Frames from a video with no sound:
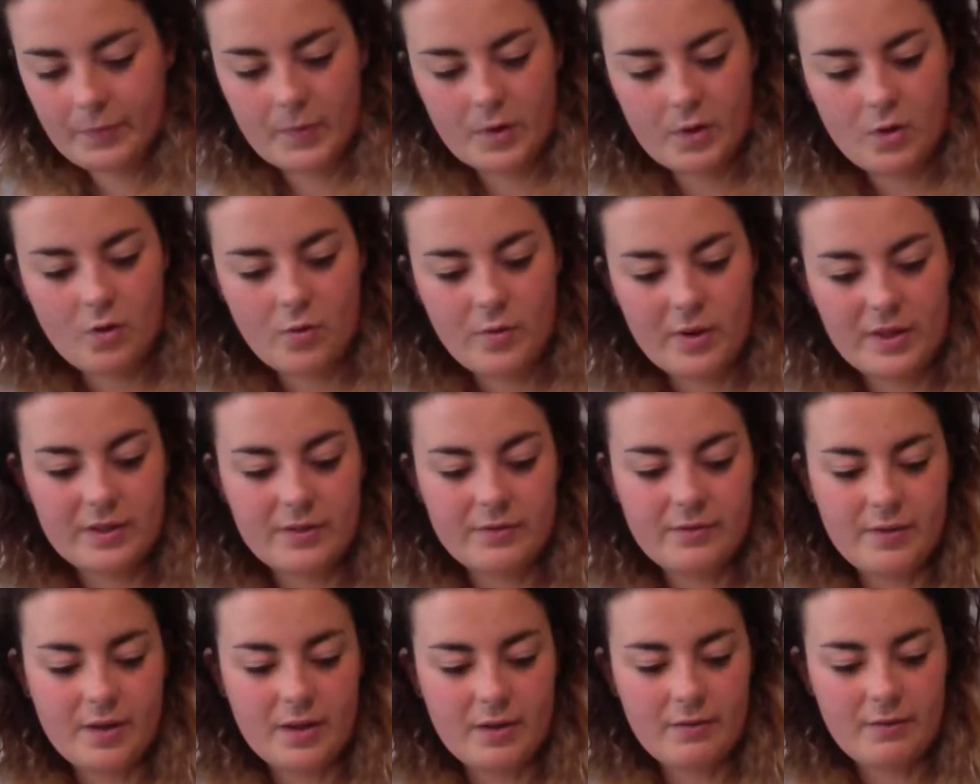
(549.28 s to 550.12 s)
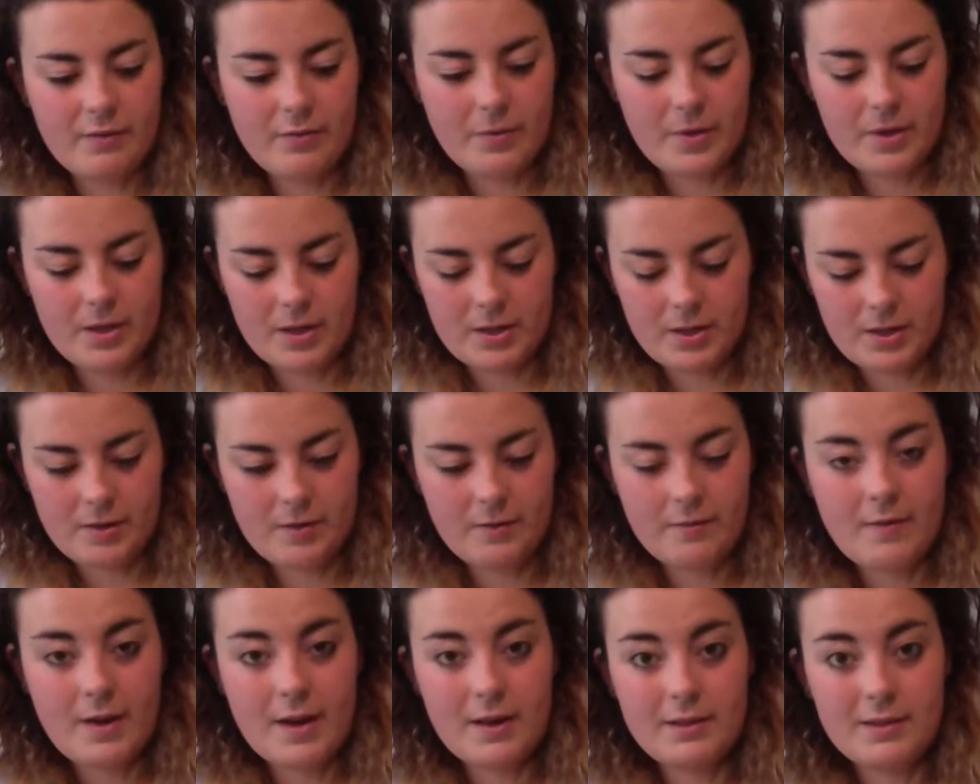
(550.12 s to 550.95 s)
Always fun when you do
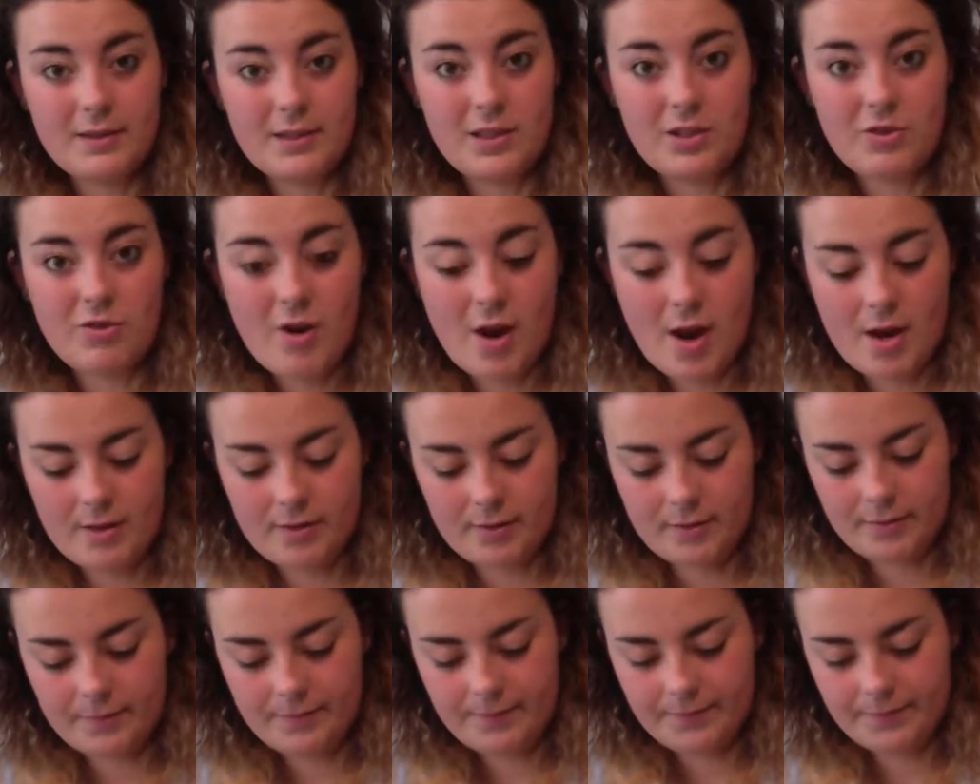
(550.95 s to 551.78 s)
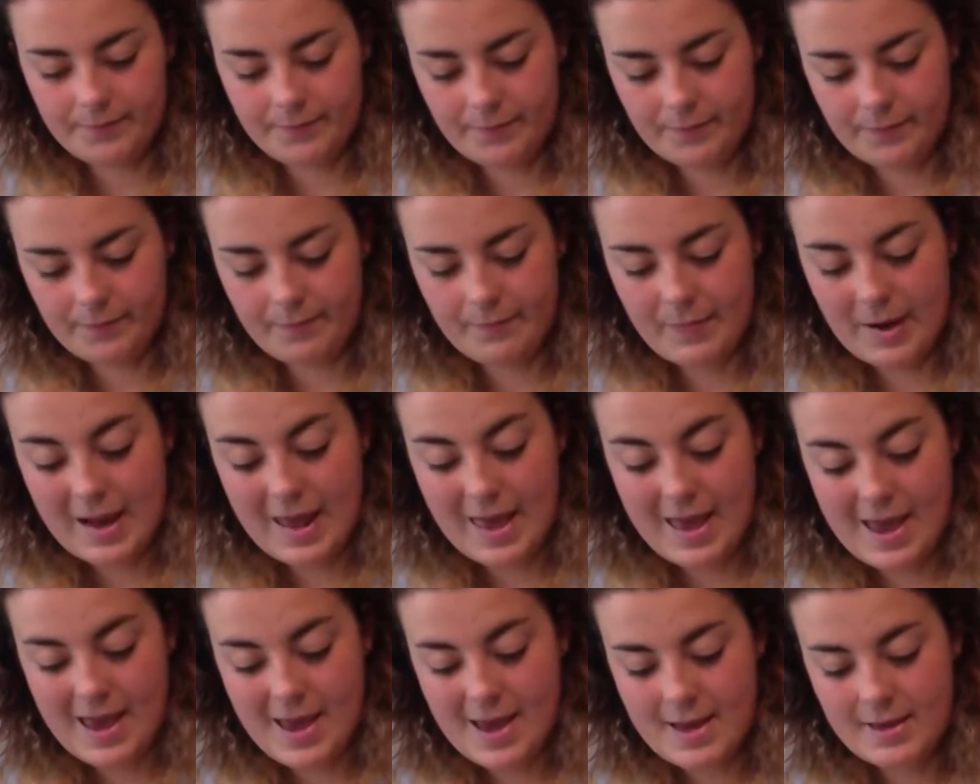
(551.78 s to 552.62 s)
fancy dress,
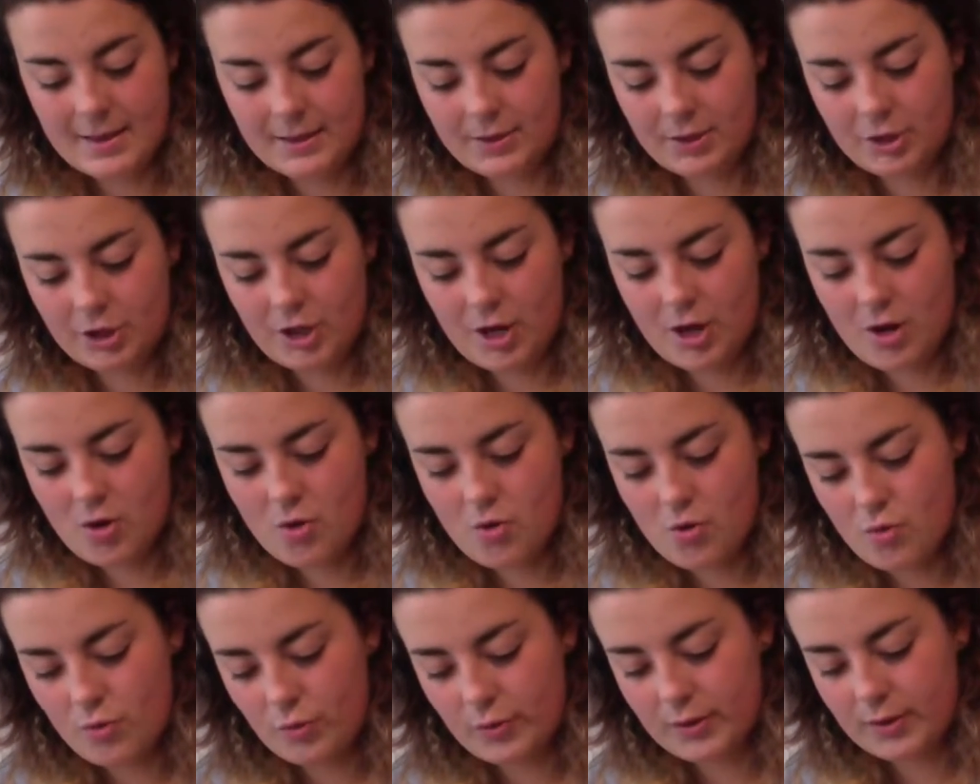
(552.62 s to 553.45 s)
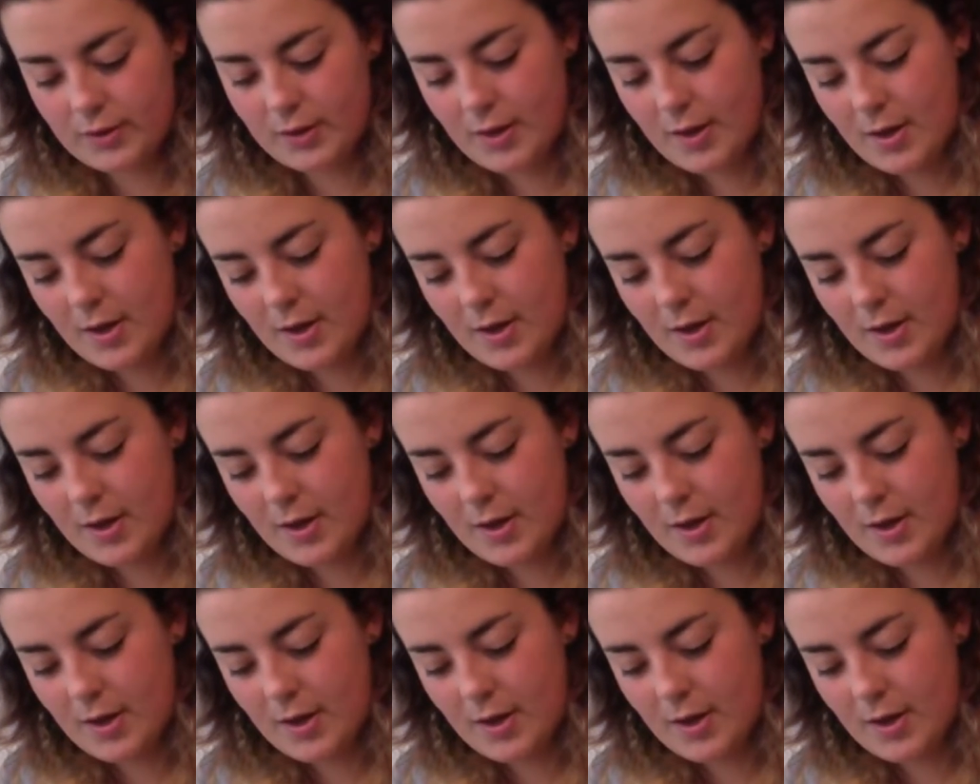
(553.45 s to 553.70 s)
plays, shows.